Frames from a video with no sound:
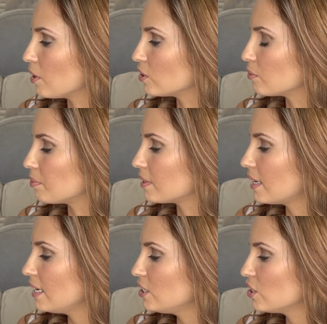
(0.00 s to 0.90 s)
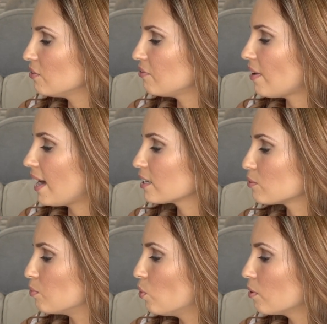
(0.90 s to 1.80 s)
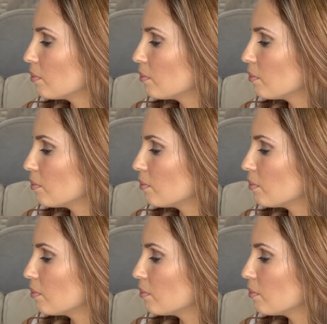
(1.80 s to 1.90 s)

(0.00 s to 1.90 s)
multiplication facts, more